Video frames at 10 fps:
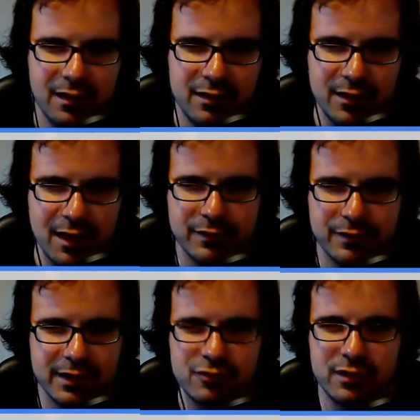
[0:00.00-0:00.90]
you have to
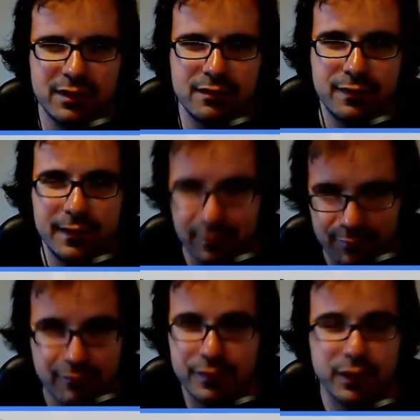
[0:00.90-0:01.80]
literally think of
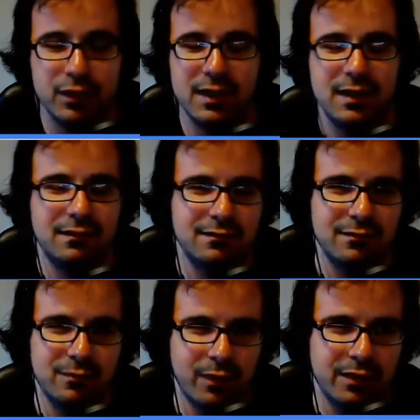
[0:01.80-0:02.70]
everything you need
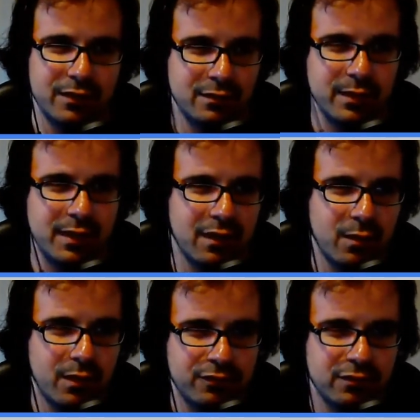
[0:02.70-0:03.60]
while you're doing it,
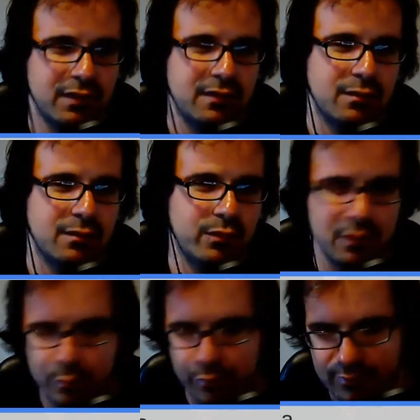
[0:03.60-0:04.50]
otherwise you'll end up with
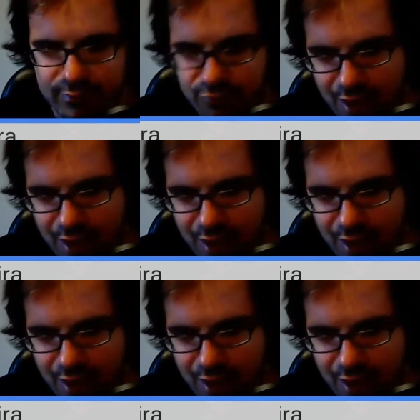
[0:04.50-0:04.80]
no printer